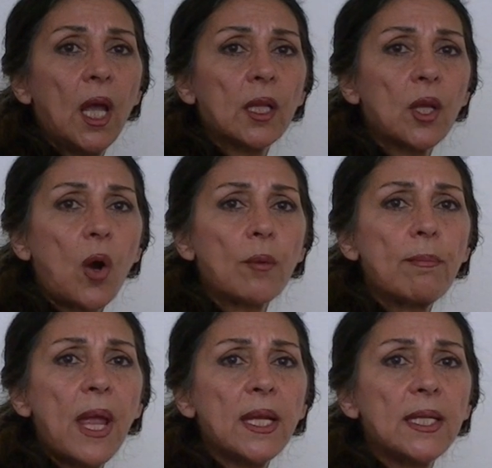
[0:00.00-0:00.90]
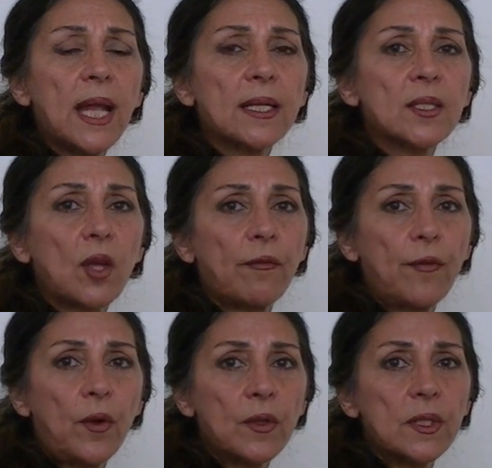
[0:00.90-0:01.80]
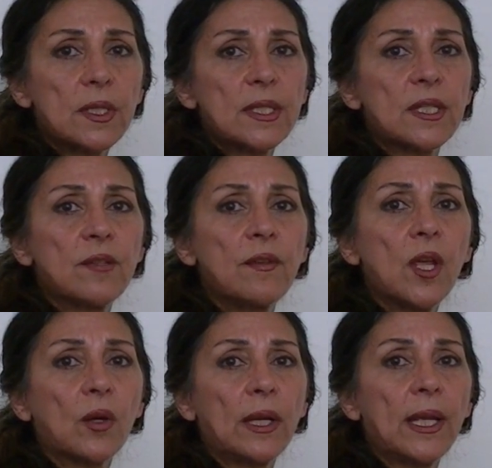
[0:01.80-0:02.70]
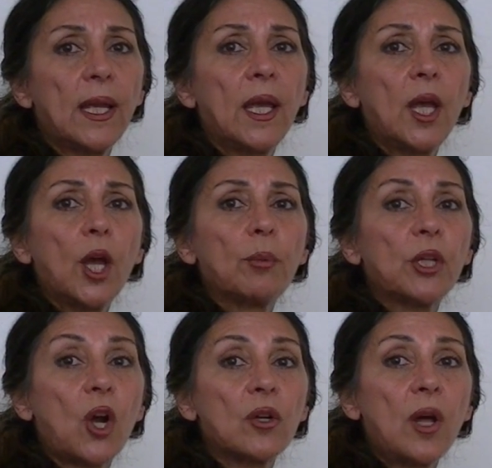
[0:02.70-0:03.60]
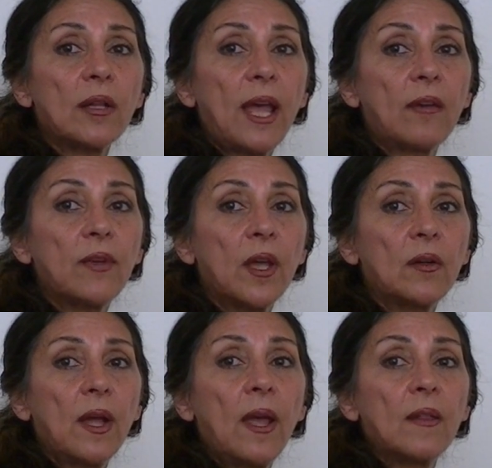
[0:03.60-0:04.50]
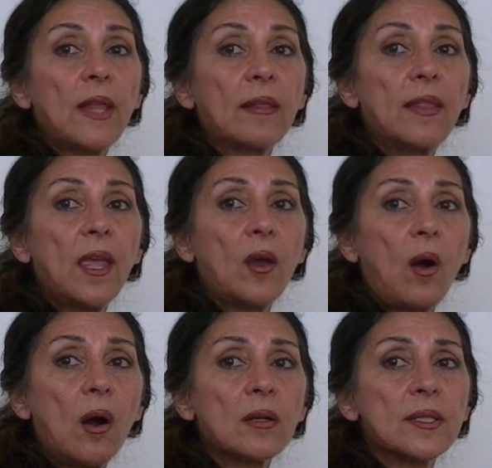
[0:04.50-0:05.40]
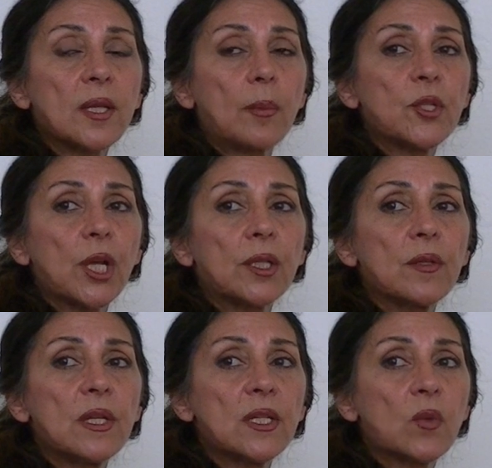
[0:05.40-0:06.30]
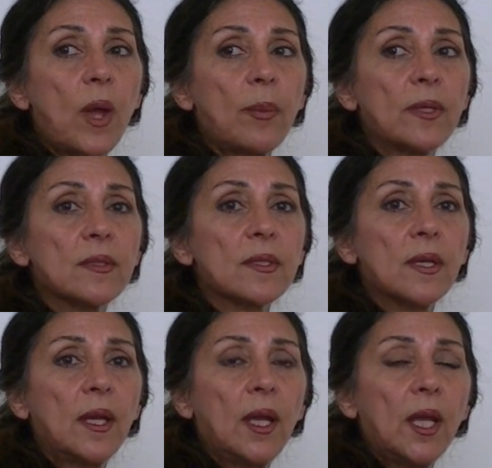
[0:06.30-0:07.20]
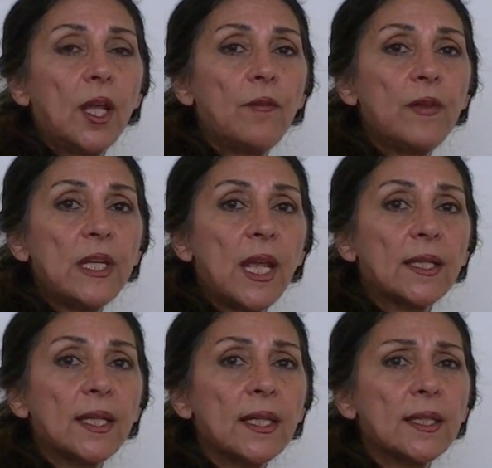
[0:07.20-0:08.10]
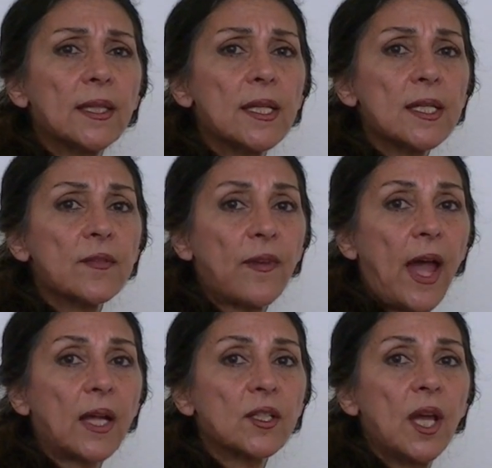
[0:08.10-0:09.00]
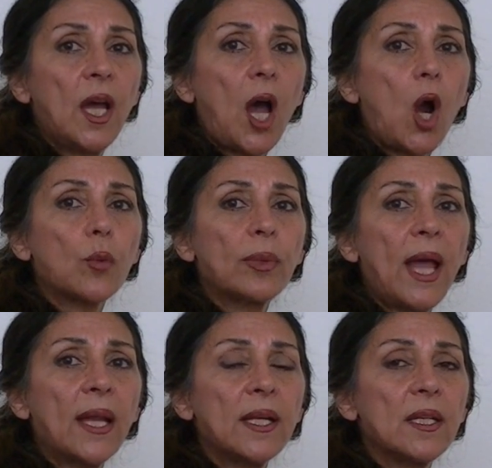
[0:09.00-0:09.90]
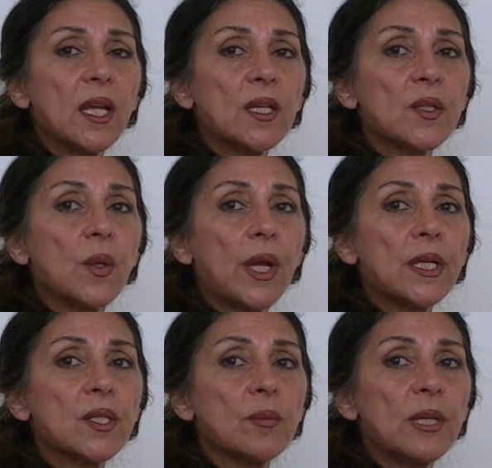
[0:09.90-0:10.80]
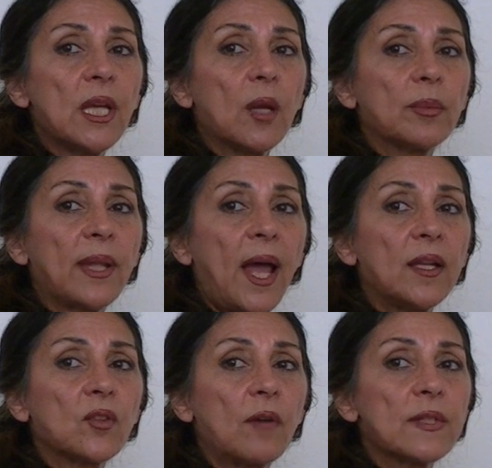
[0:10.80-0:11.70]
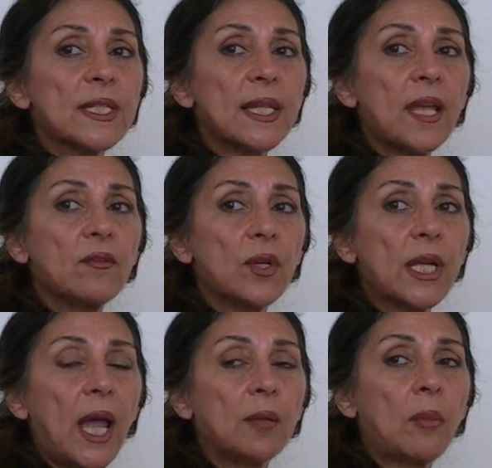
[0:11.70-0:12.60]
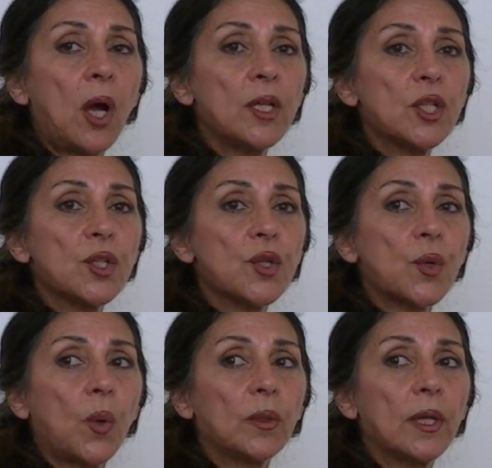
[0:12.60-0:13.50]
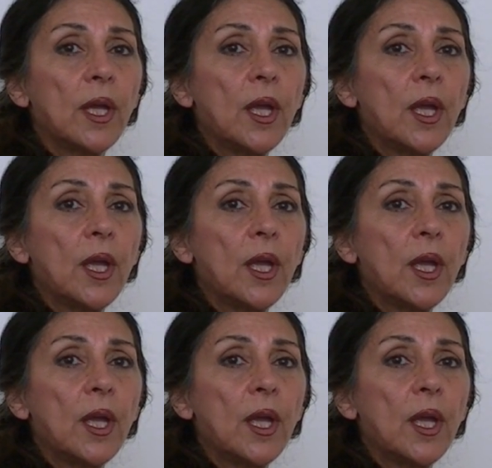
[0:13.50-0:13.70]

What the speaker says: There are many that suffer severely but are not aware that they are subject to these weapons. If we neglect this fact, our planet is going to be a planet of slavery and mind control.